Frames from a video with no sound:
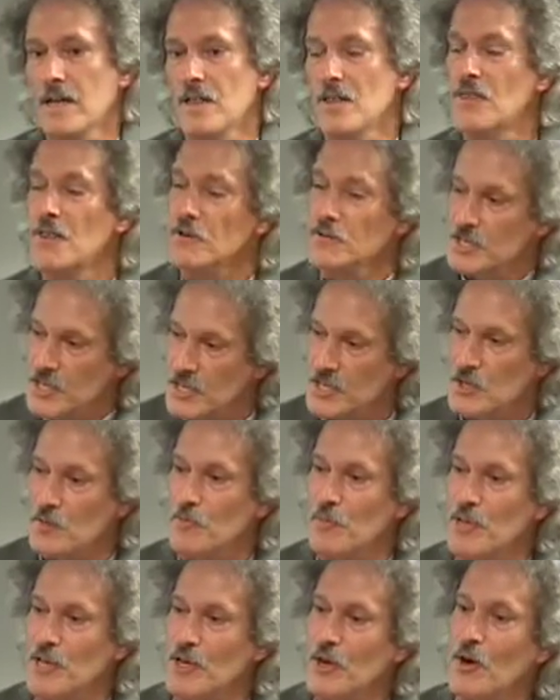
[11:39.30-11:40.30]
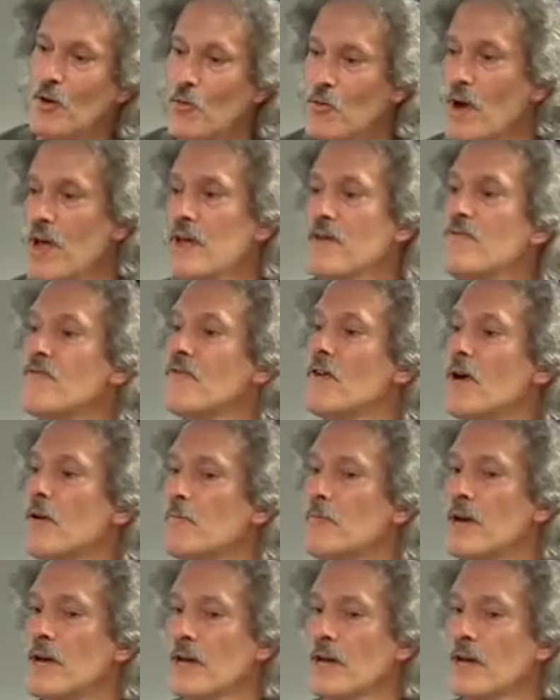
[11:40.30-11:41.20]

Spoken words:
their discipline away from